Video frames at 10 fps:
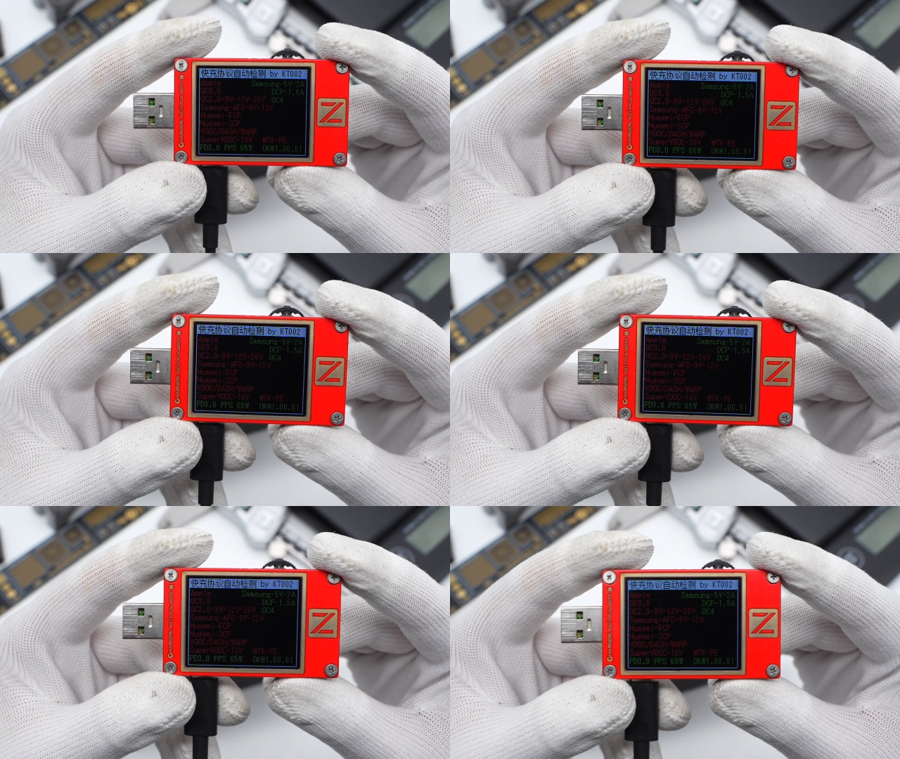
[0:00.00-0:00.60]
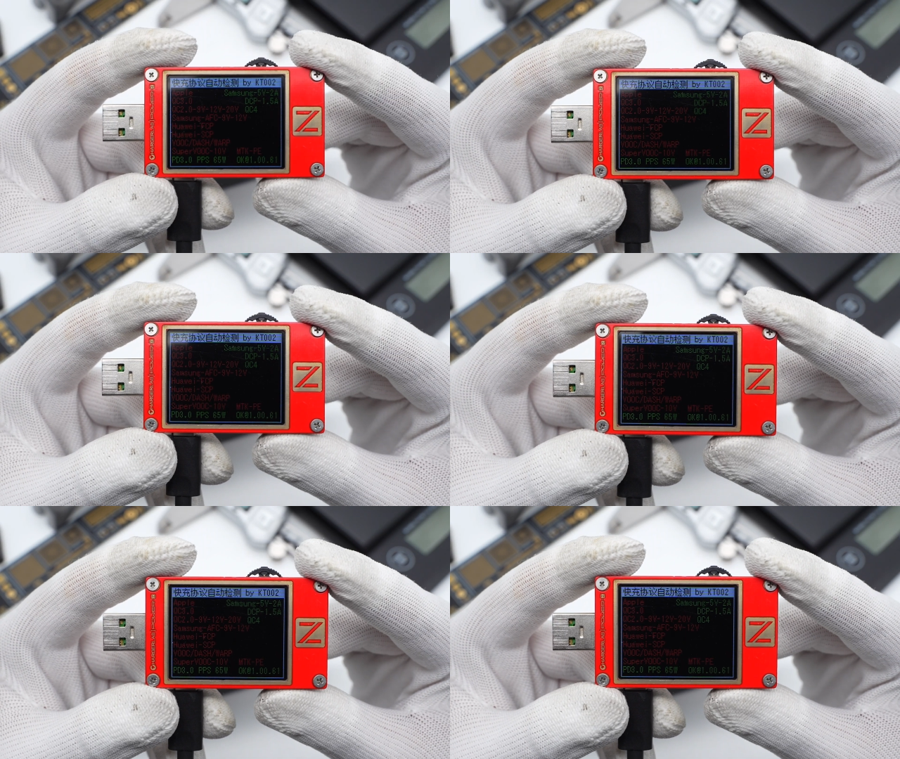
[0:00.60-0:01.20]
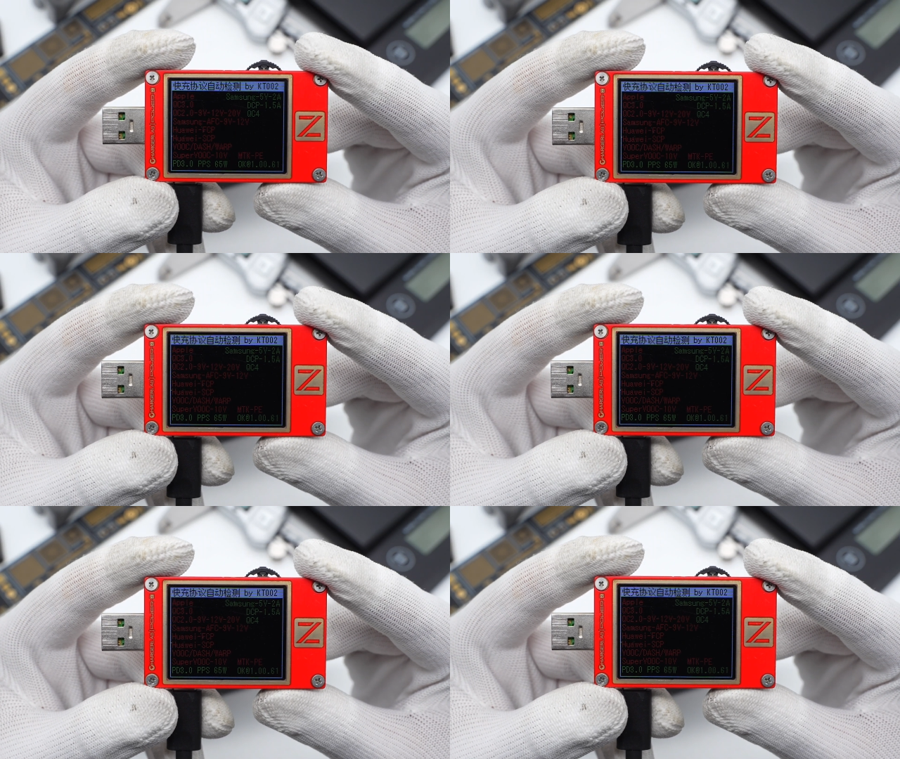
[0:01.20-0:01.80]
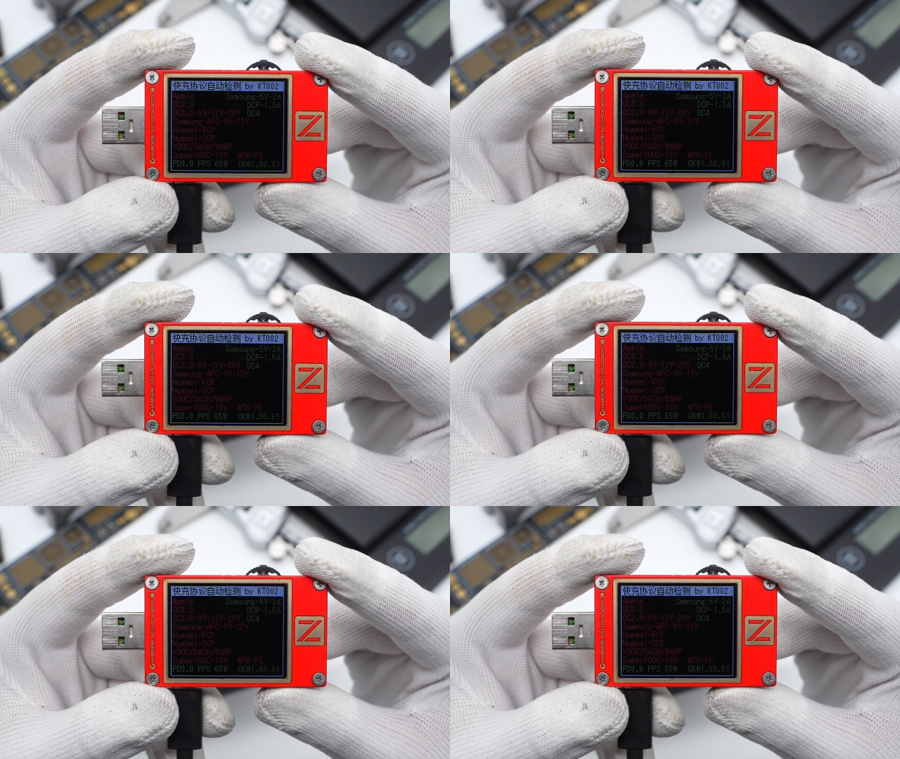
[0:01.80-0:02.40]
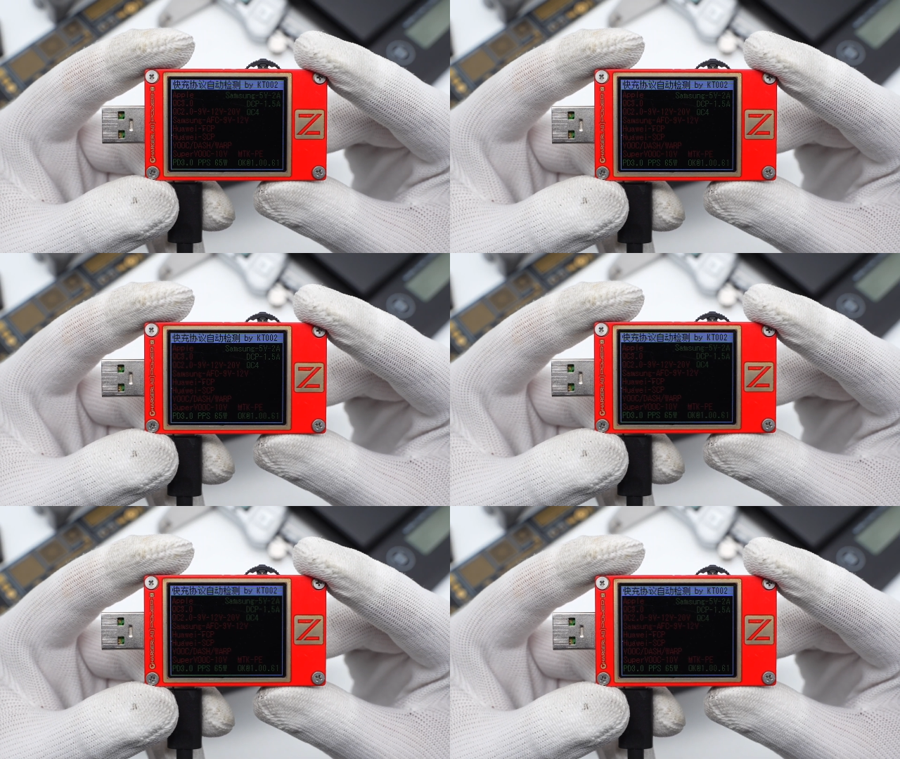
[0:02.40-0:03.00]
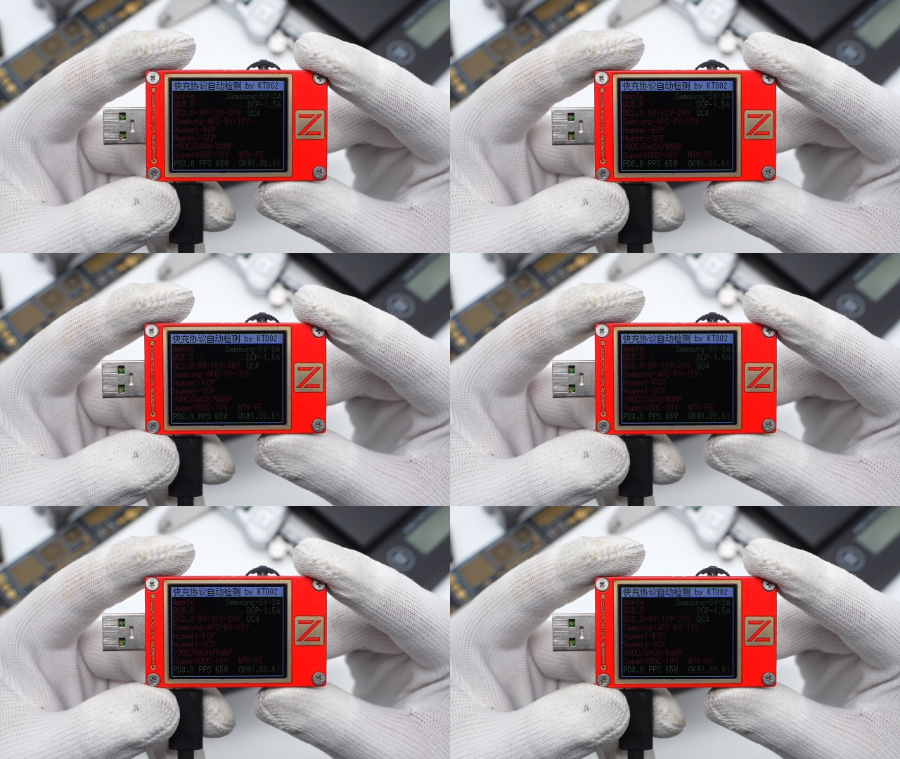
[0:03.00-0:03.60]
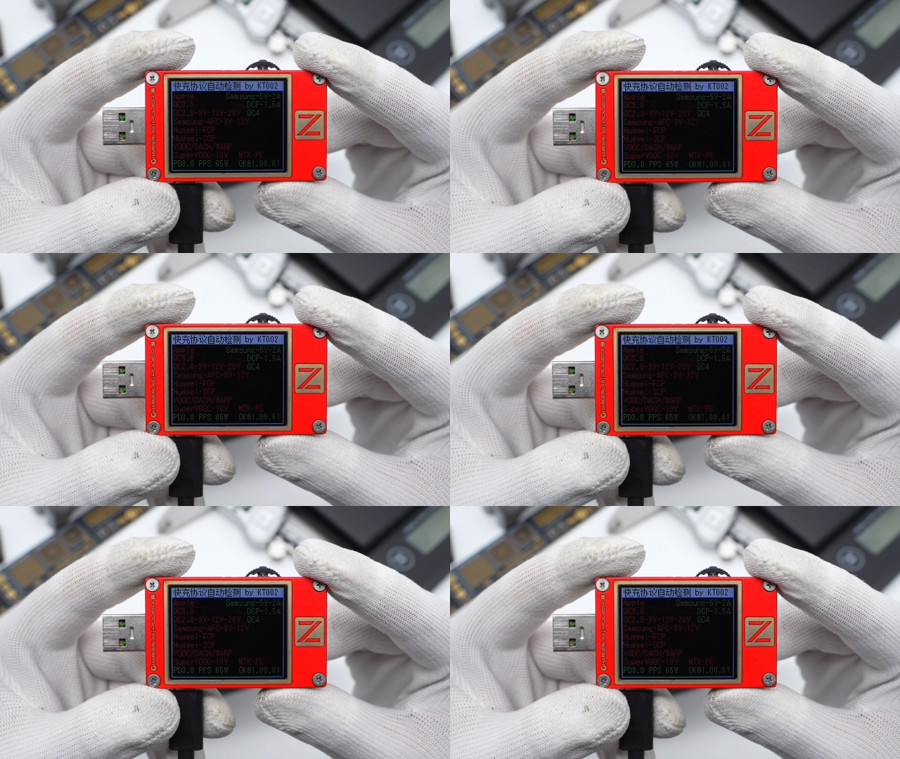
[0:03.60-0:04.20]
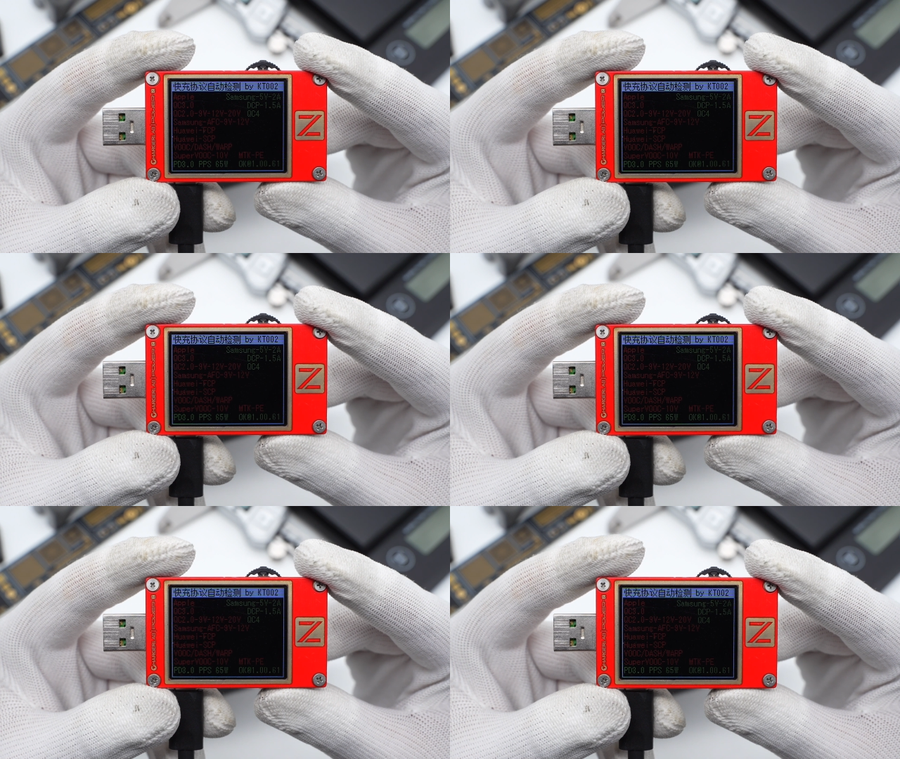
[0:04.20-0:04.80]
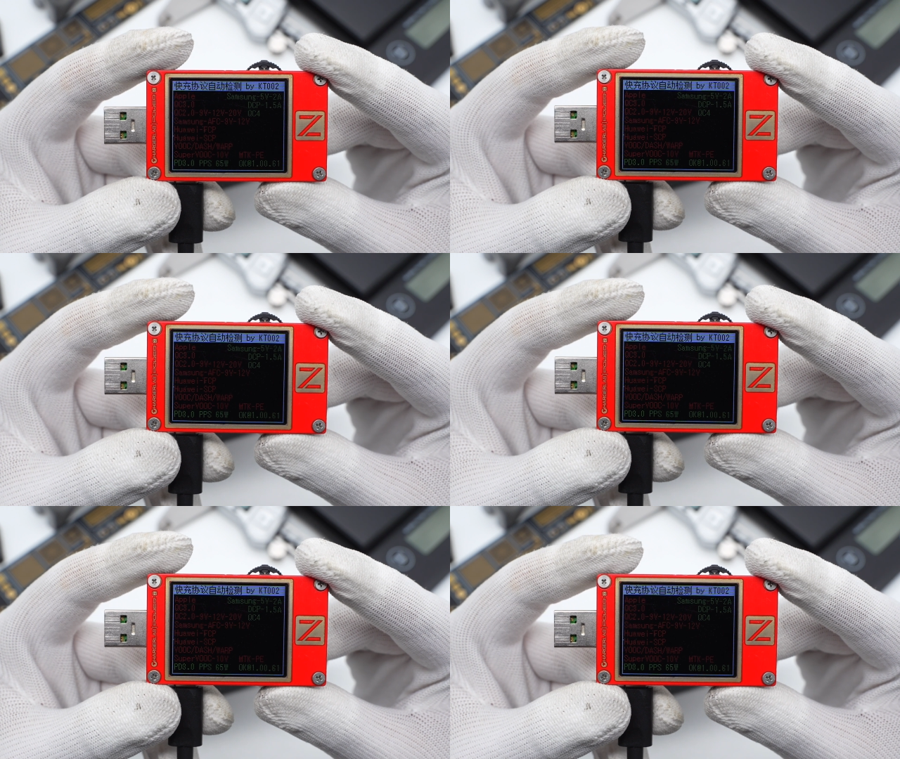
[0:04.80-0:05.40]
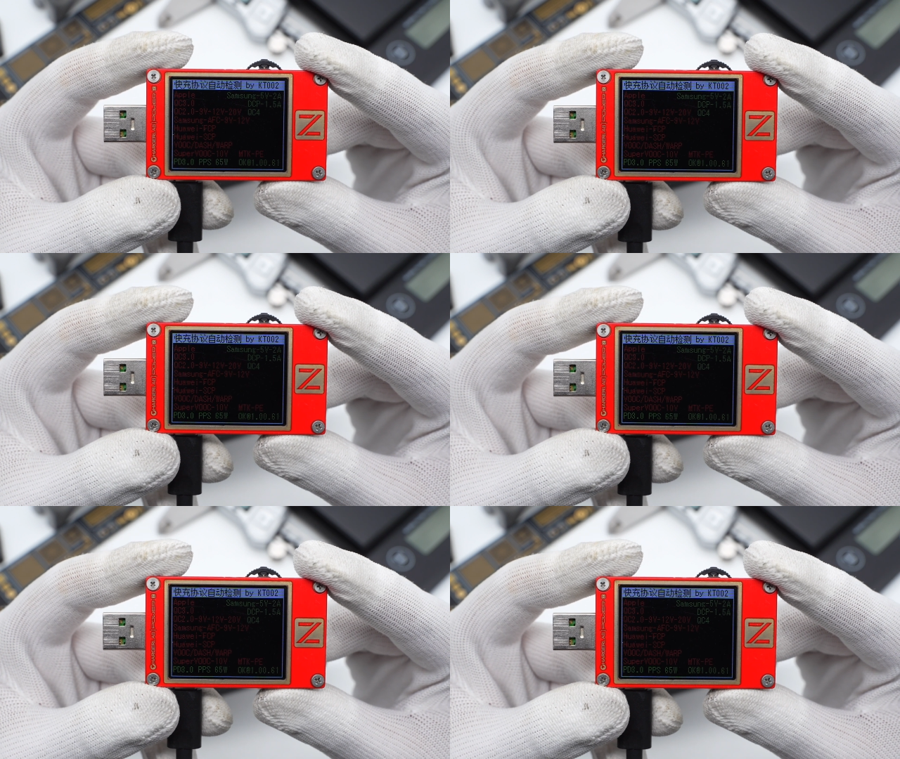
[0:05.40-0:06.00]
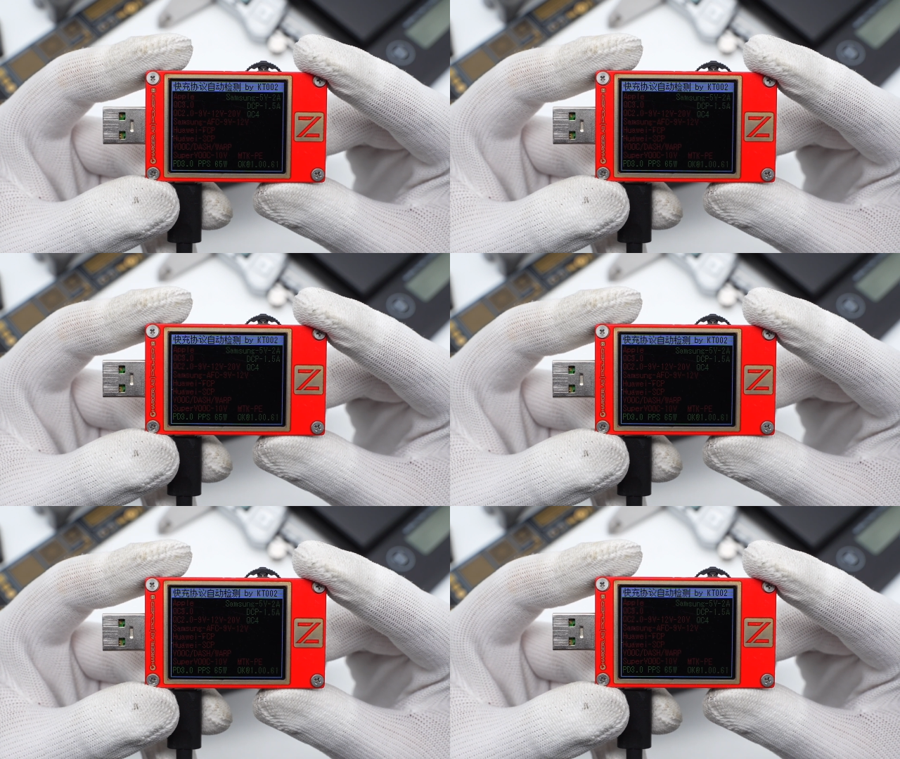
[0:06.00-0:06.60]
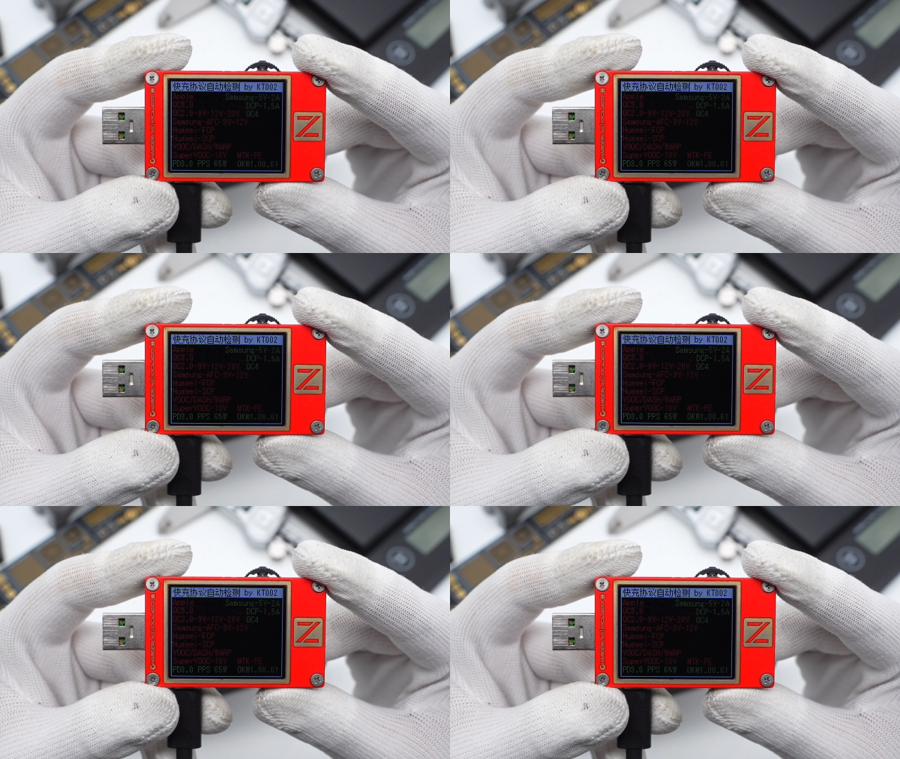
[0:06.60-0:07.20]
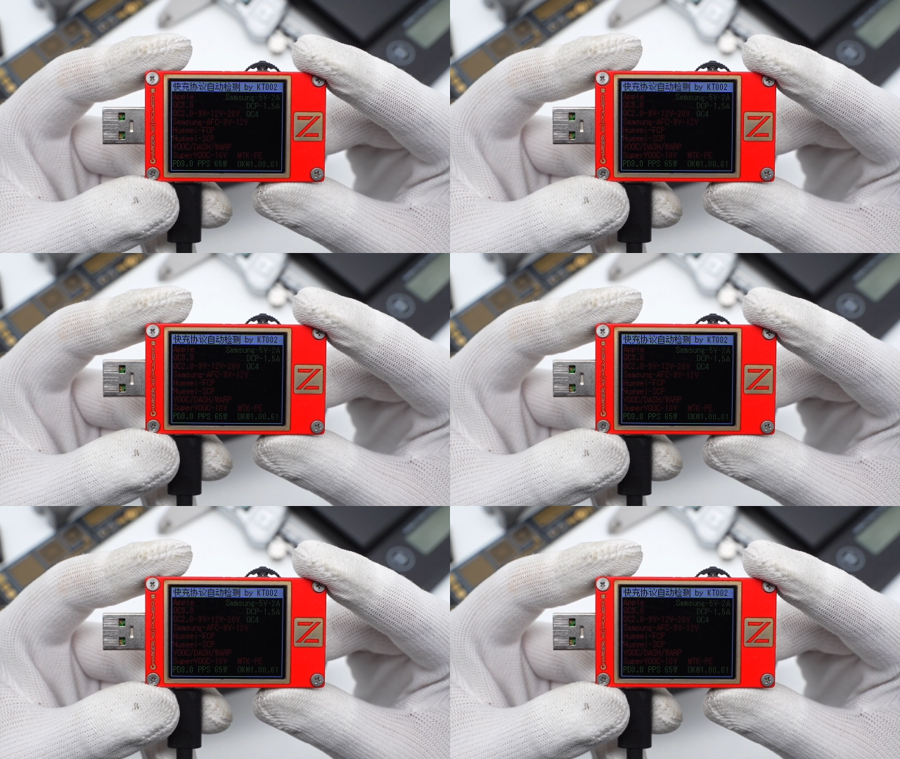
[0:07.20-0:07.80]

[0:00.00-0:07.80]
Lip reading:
Nobody's mouth can be seen.